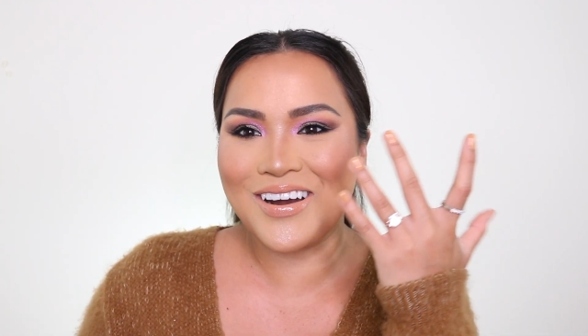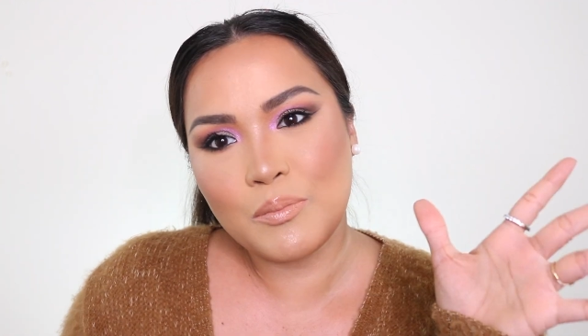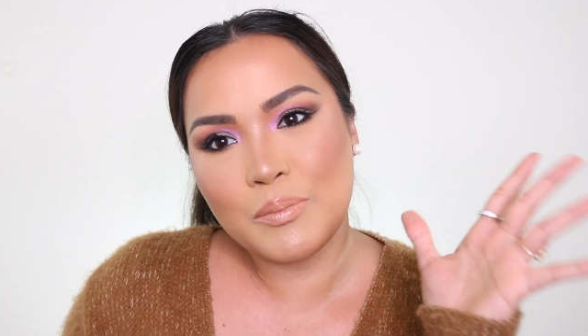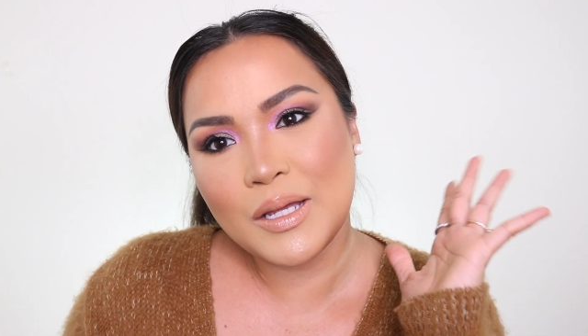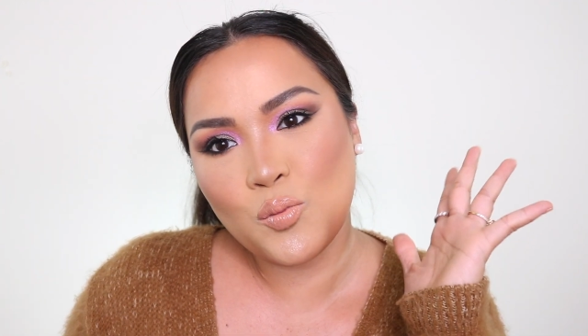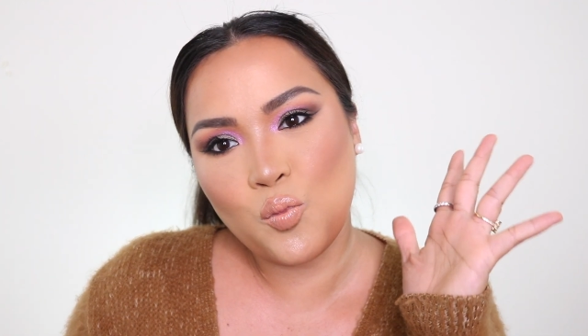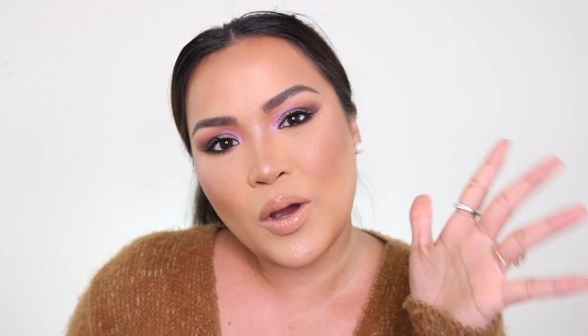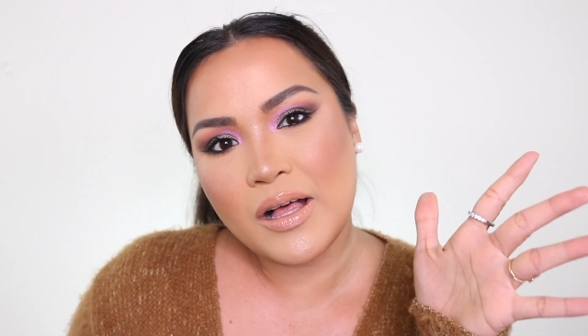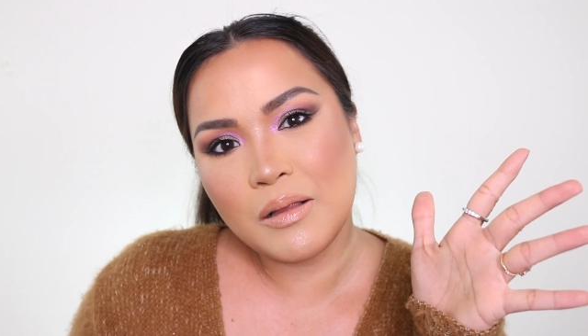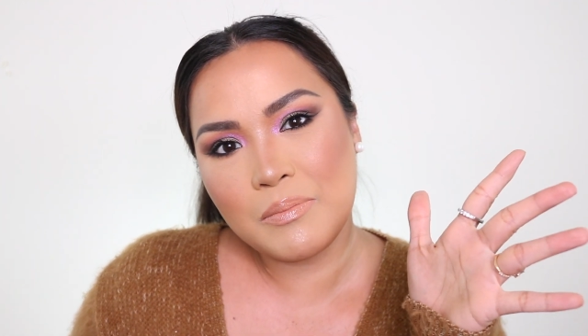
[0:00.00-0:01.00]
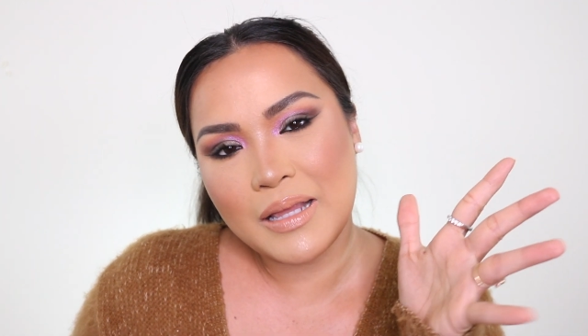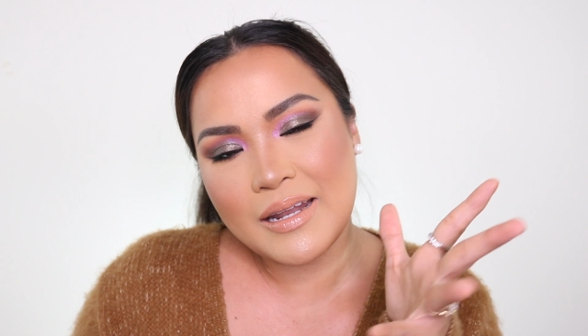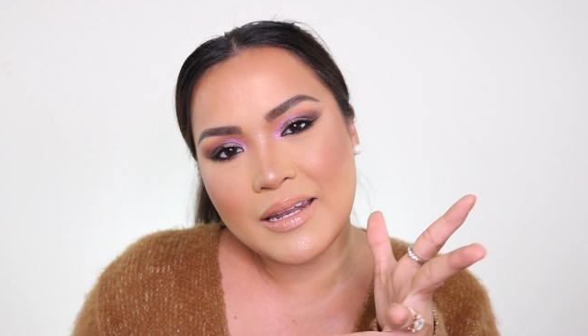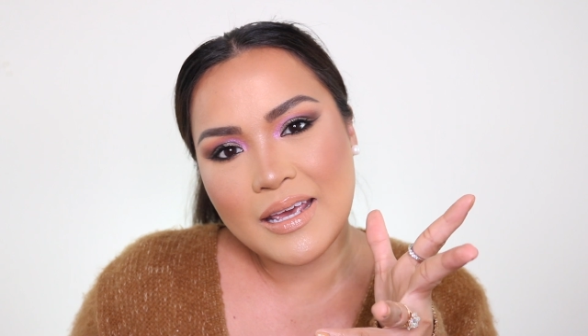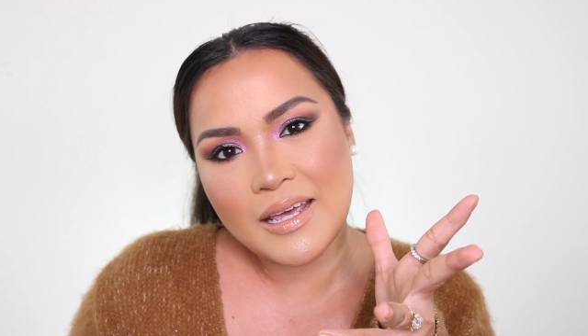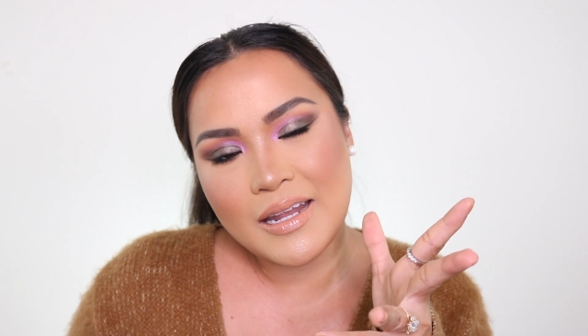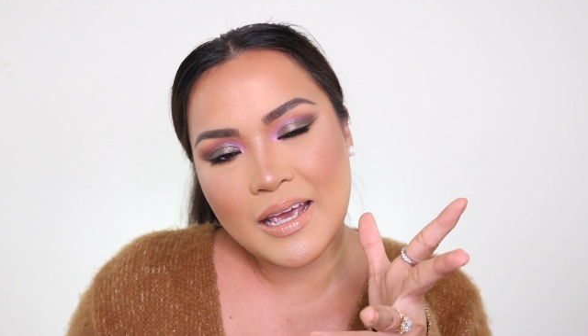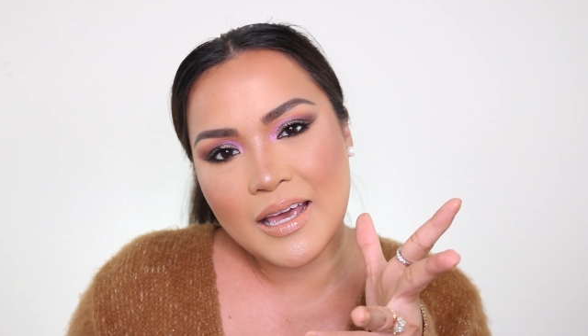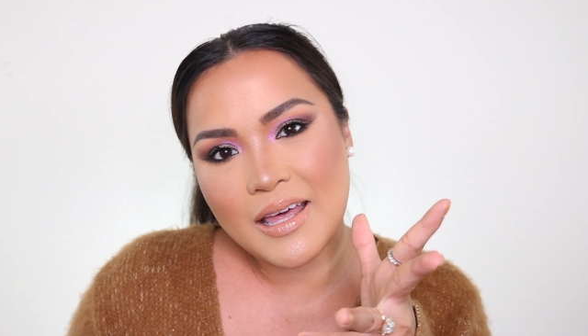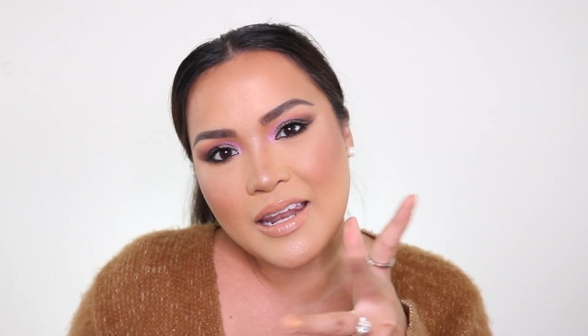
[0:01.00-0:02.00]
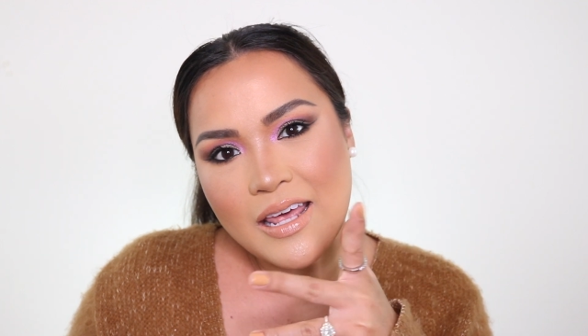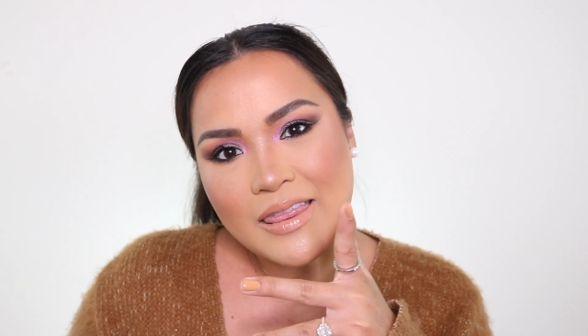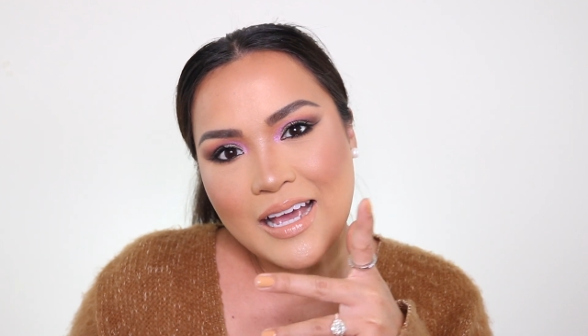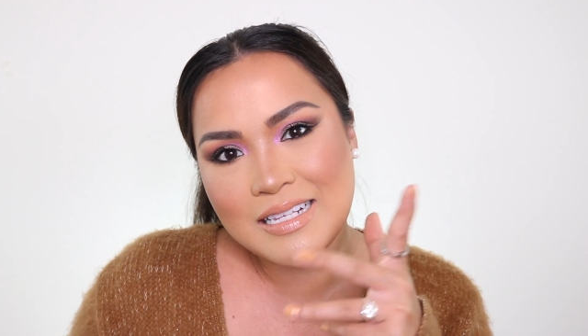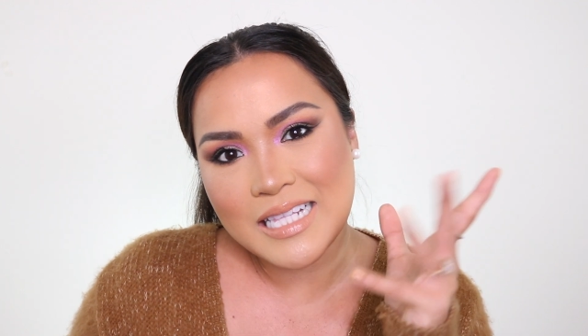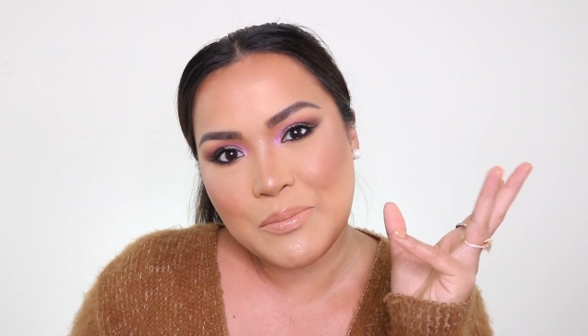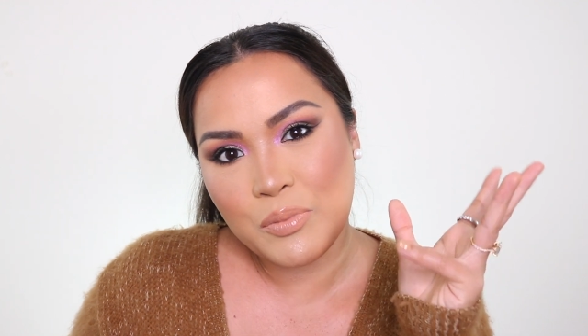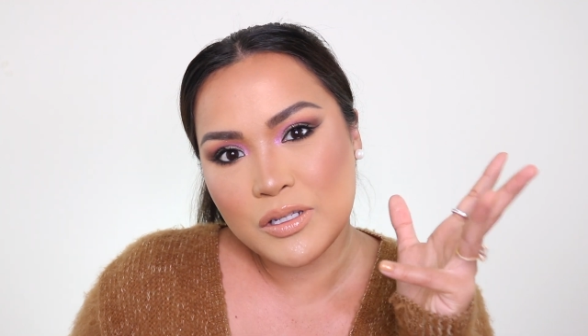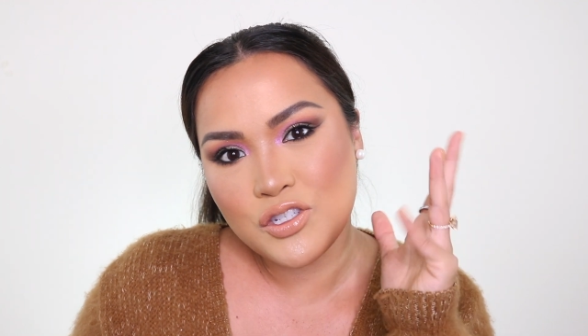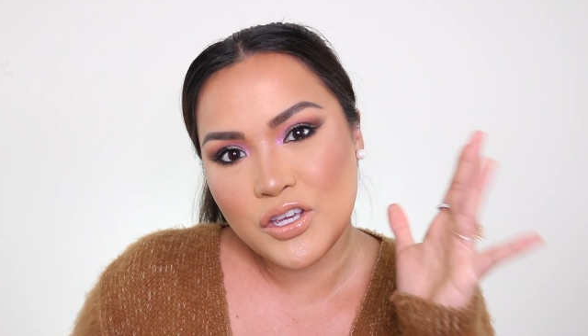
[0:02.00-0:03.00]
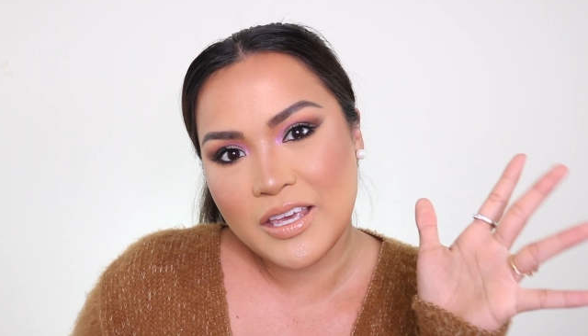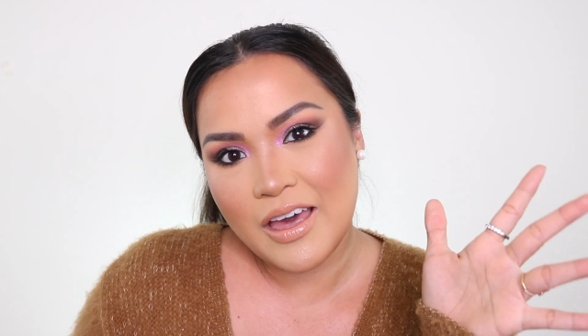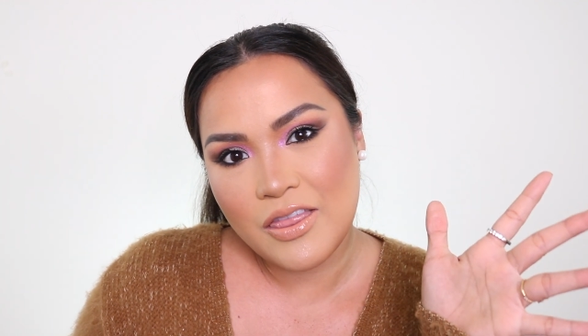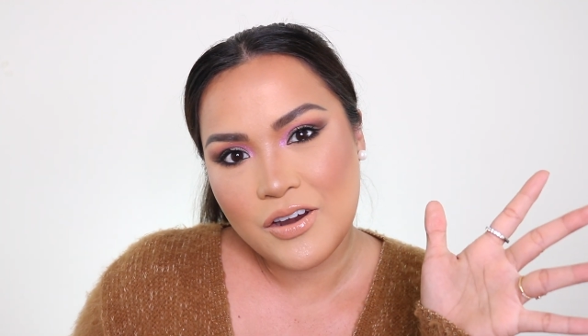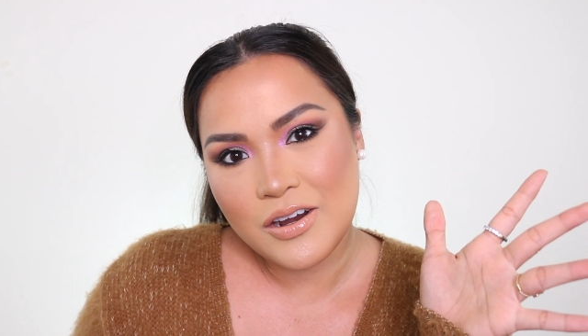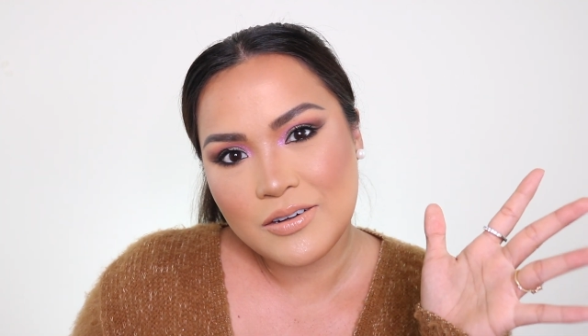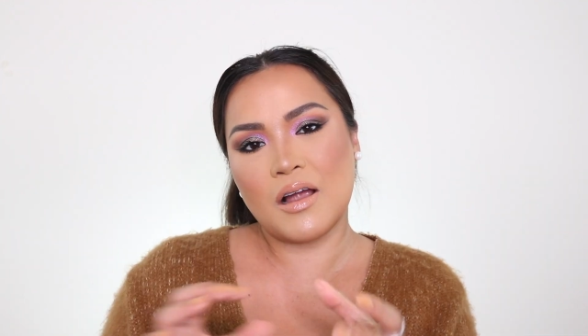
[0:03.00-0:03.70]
but well blended and nicely put together.